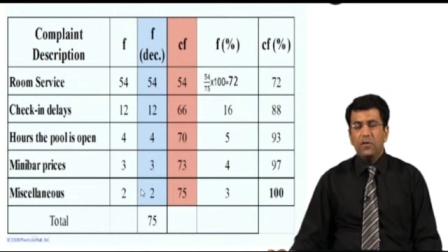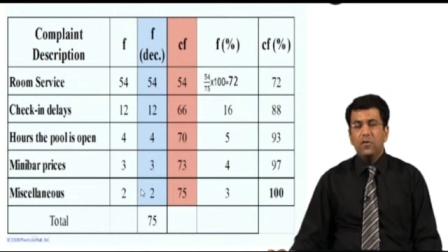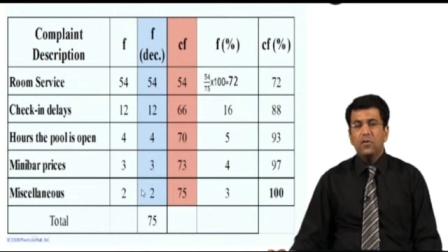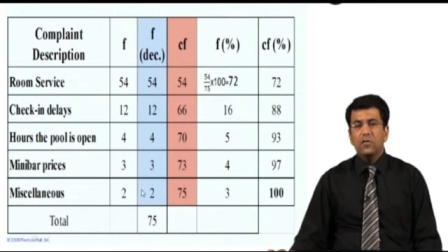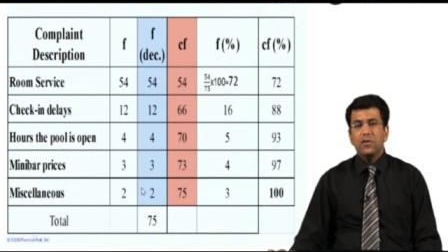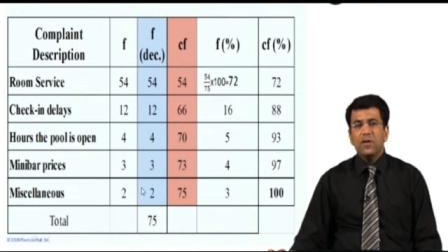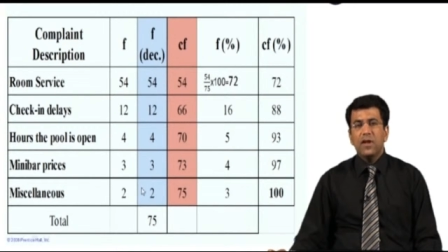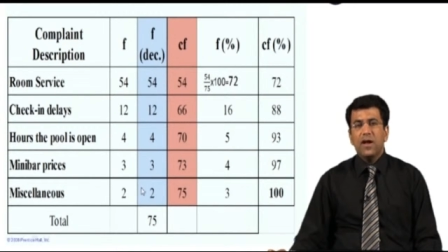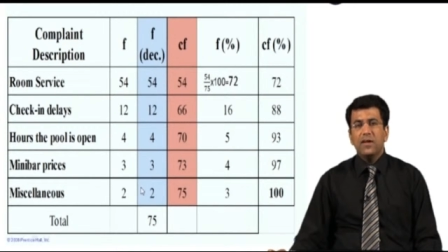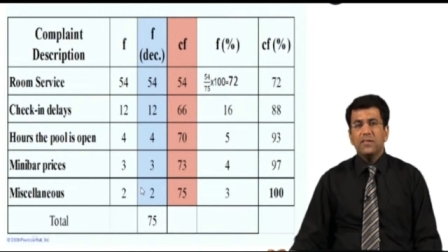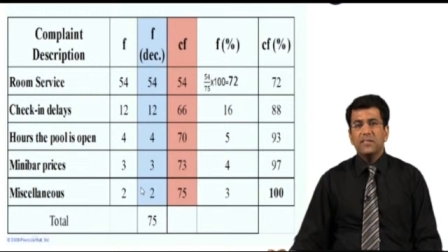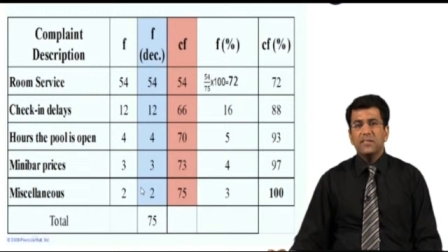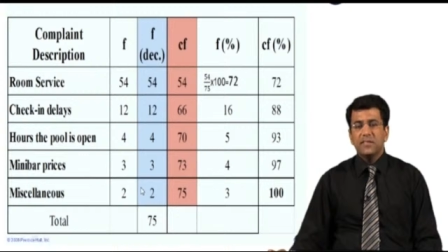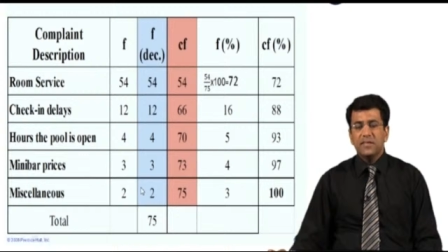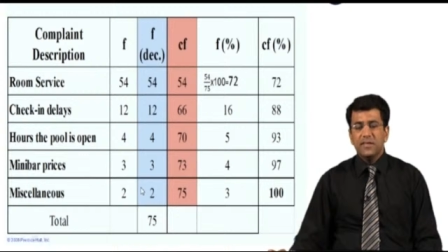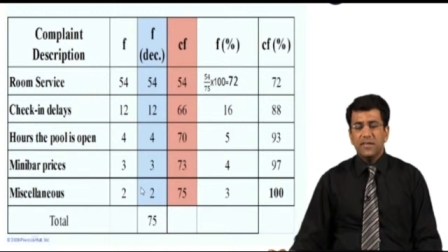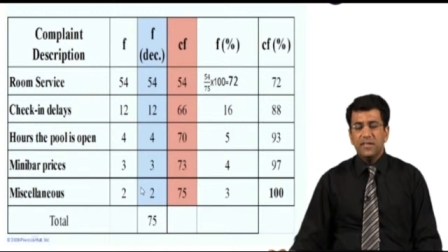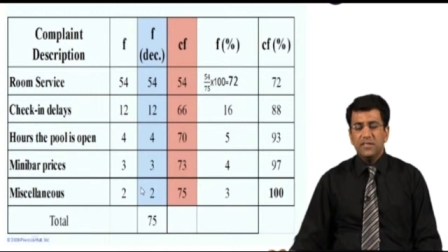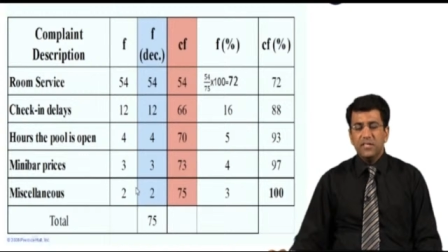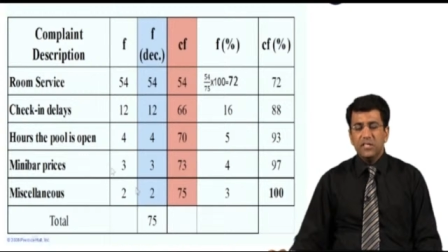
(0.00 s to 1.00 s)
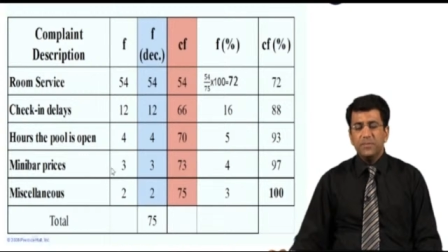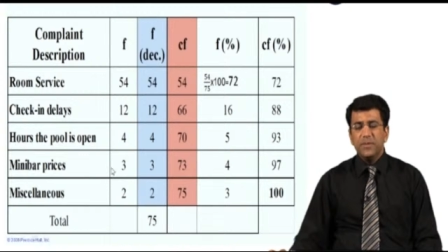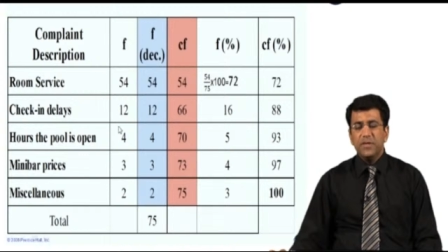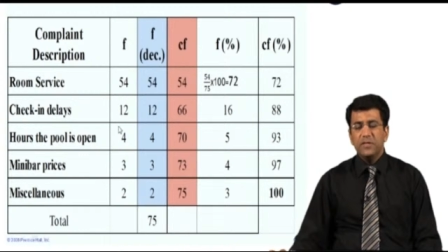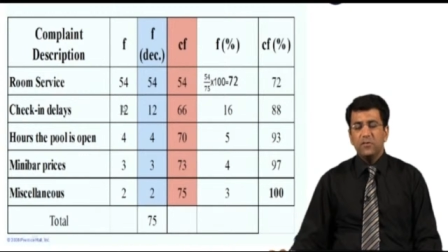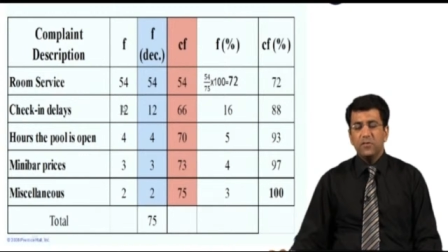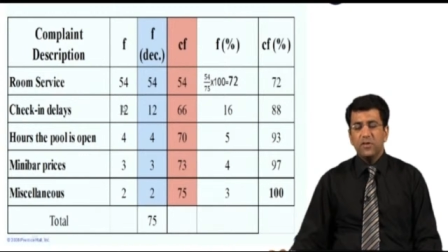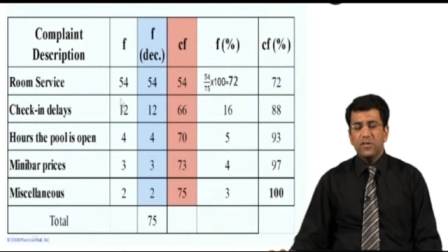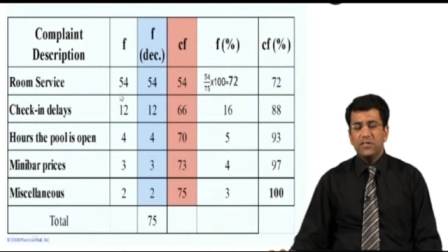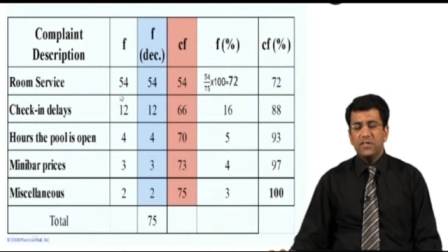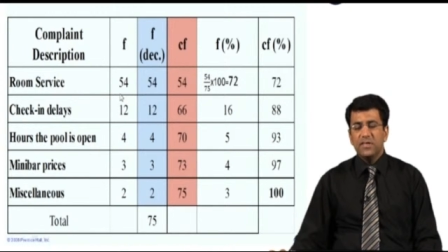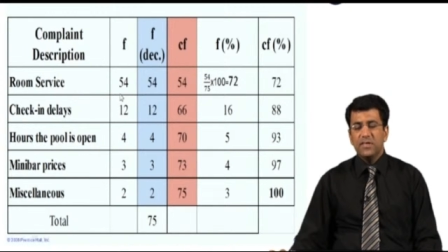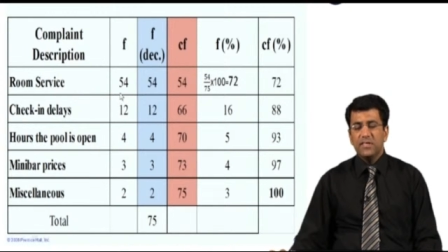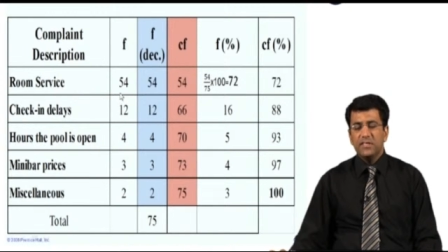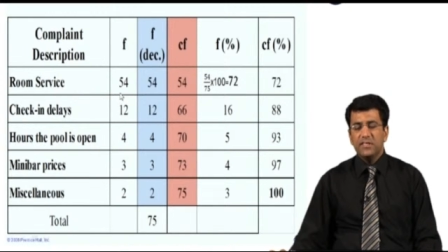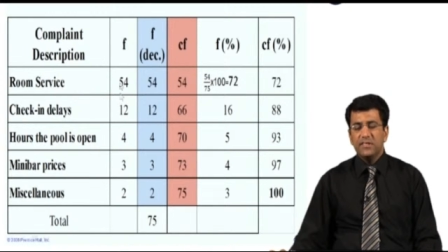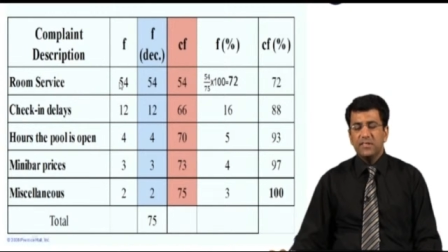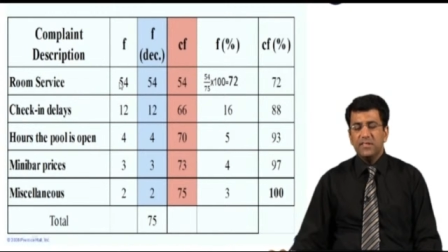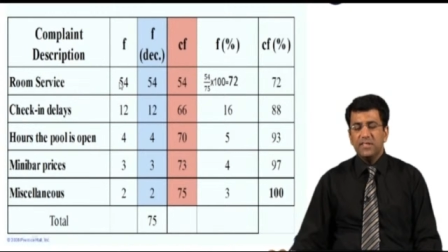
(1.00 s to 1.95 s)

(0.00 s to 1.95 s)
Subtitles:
Now class, in this particular case,